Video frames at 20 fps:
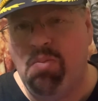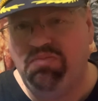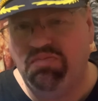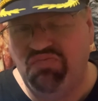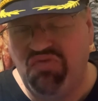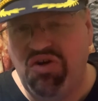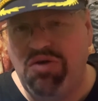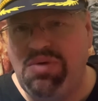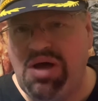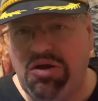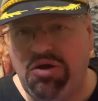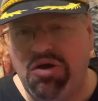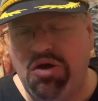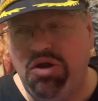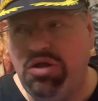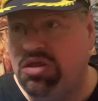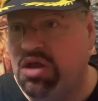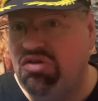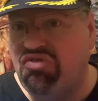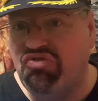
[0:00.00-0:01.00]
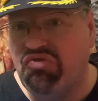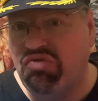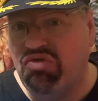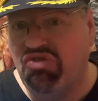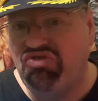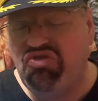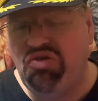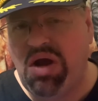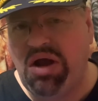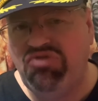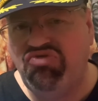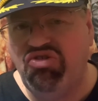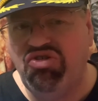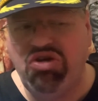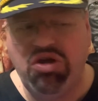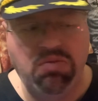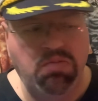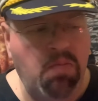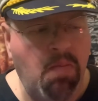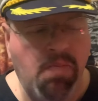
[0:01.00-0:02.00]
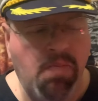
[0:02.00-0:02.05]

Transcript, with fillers: Fair amount of cutting. That's the, those are actually good.